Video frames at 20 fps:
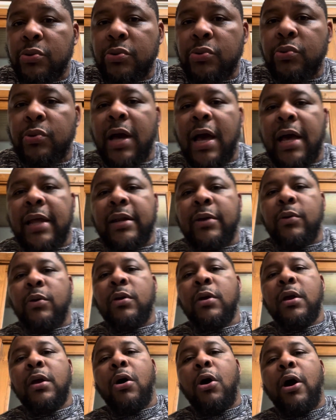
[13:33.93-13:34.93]
kind of
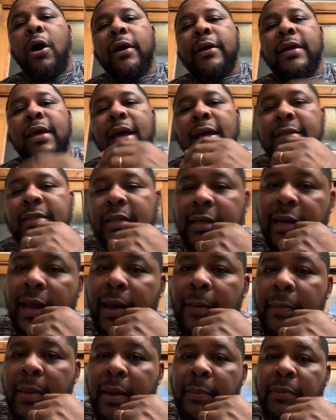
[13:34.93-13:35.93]
are guessing
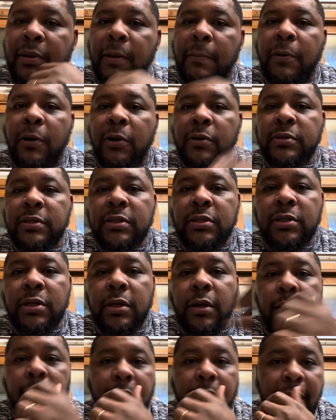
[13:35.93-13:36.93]
that maybe the person to
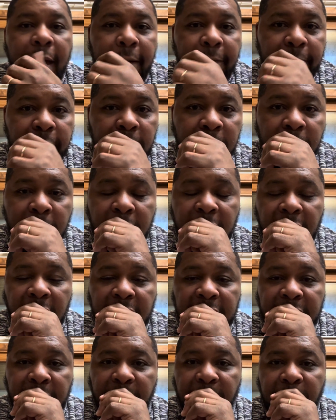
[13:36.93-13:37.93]
your left
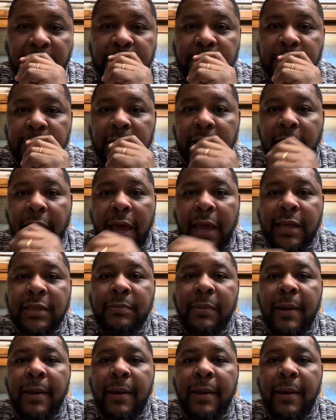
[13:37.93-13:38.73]
is the person with the ace.